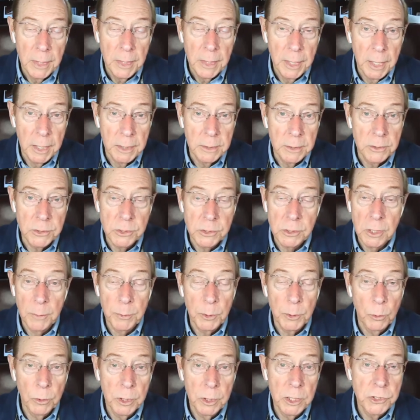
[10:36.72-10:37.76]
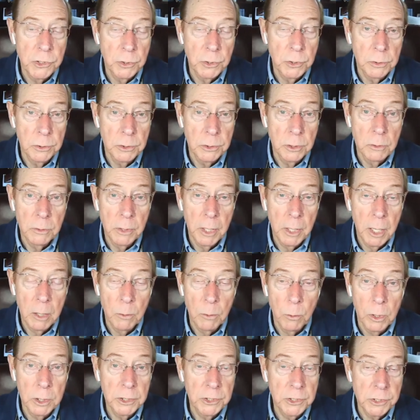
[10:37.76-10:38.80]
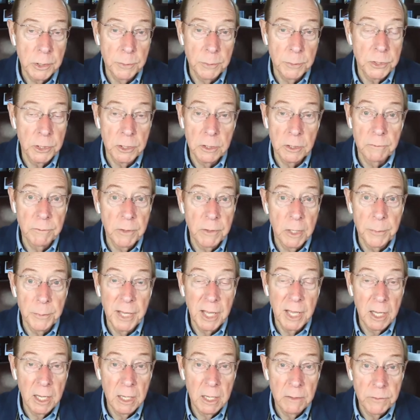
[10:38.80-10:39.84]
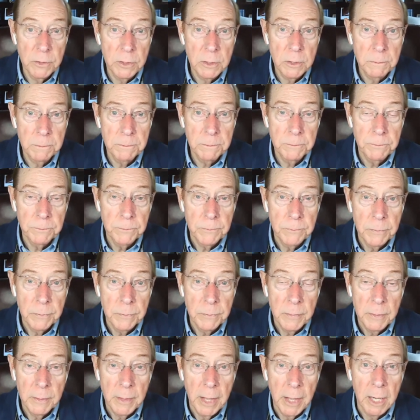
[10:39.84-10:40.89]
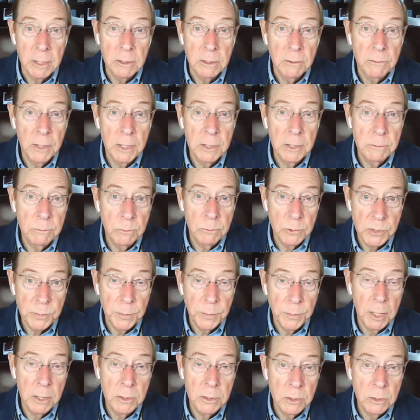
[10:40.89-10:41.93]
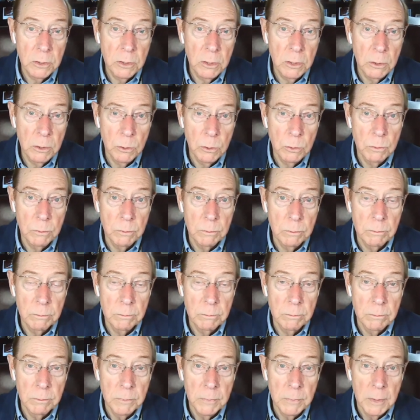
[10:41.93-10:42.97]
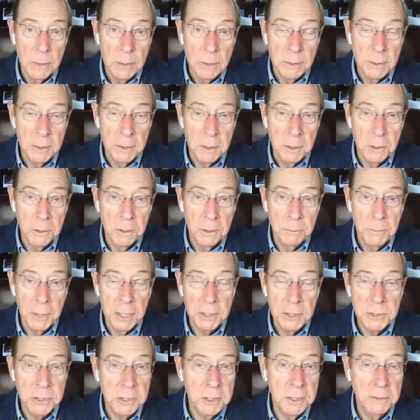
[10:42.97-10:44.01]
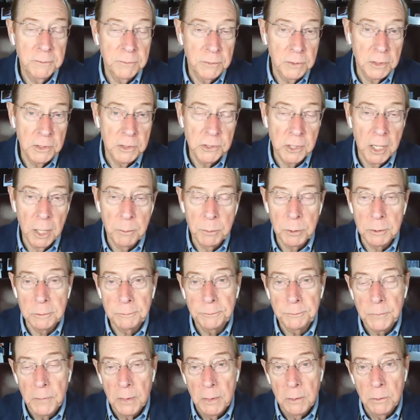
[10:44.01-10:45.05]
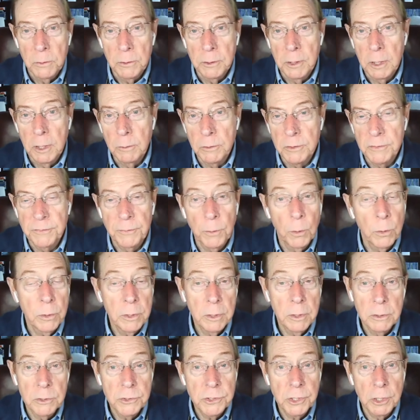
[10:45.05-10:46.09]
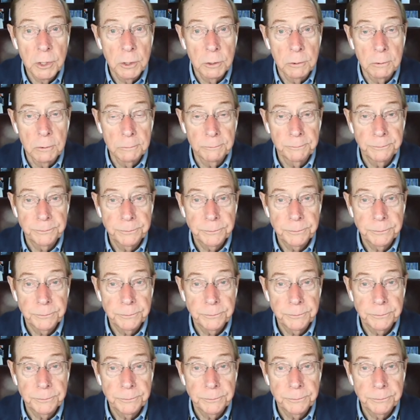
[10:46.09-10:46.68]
And there's a couple of ways you can do that. One is observe their behavior. How do they respond to you? my son, for example, when he was four years old,